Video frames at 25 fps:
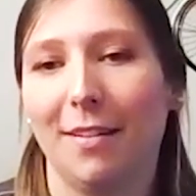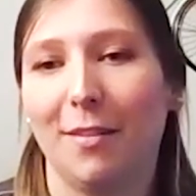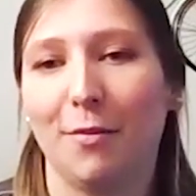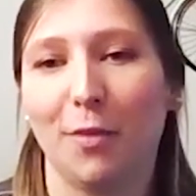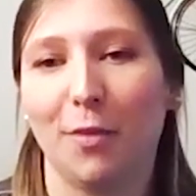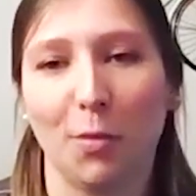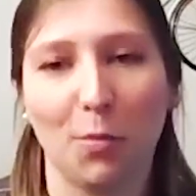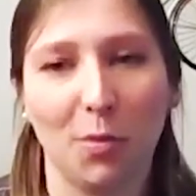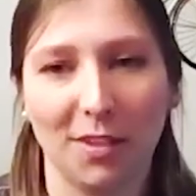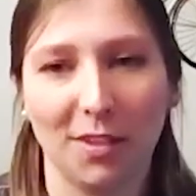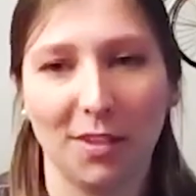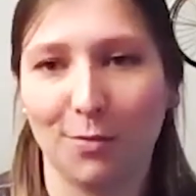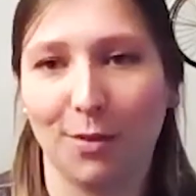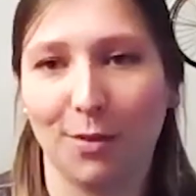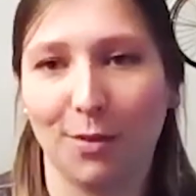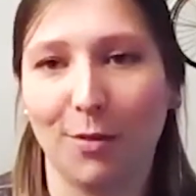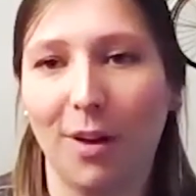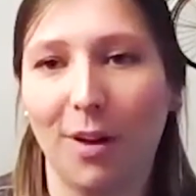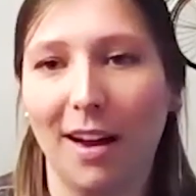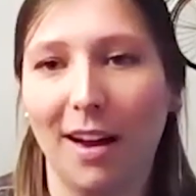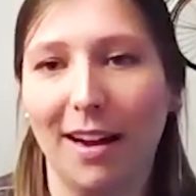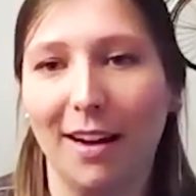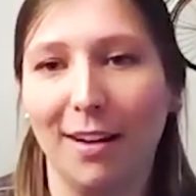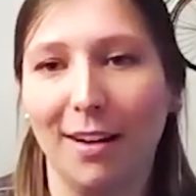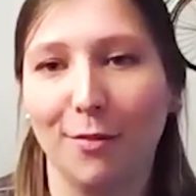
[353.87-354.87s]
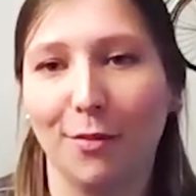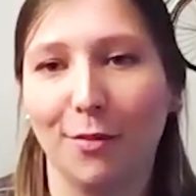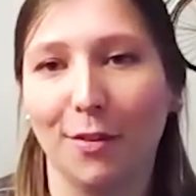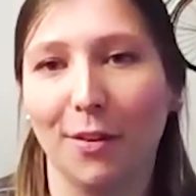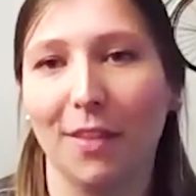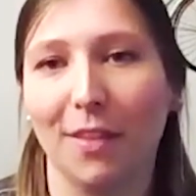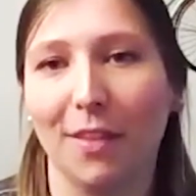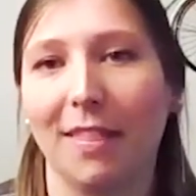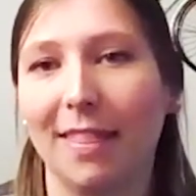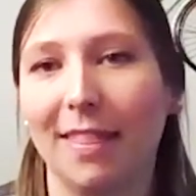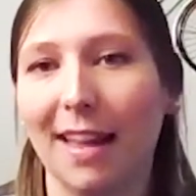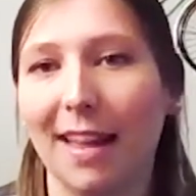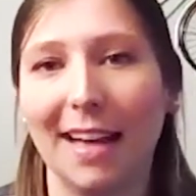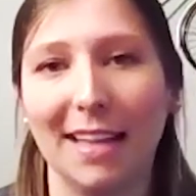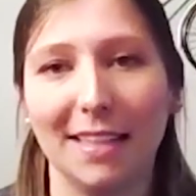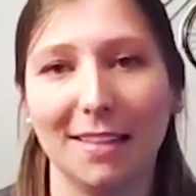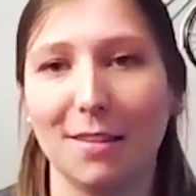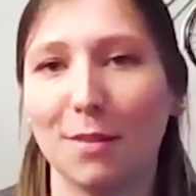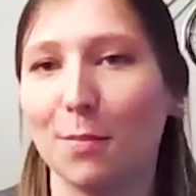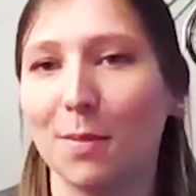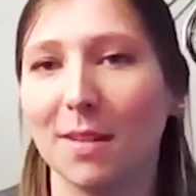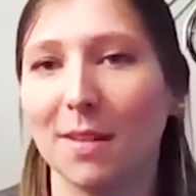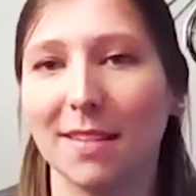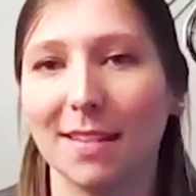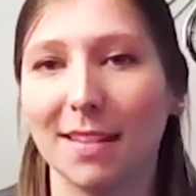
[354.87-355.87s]
for what's required for that
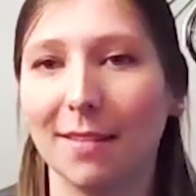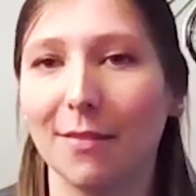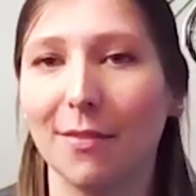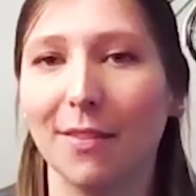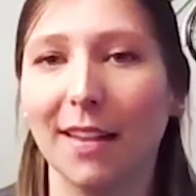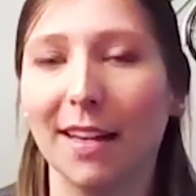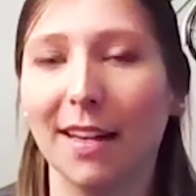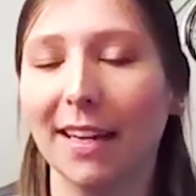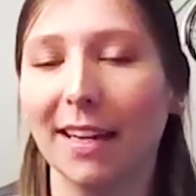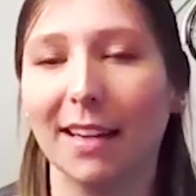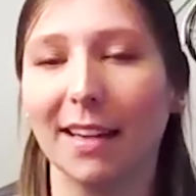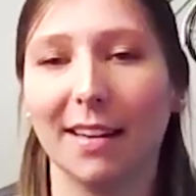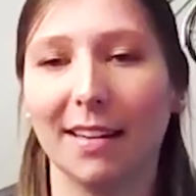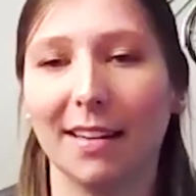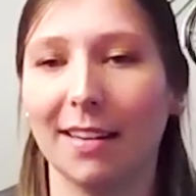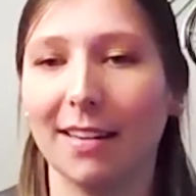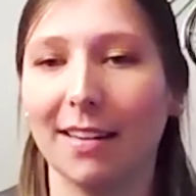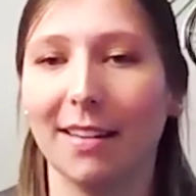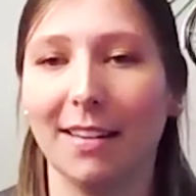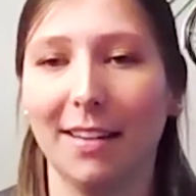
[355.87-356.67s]
specific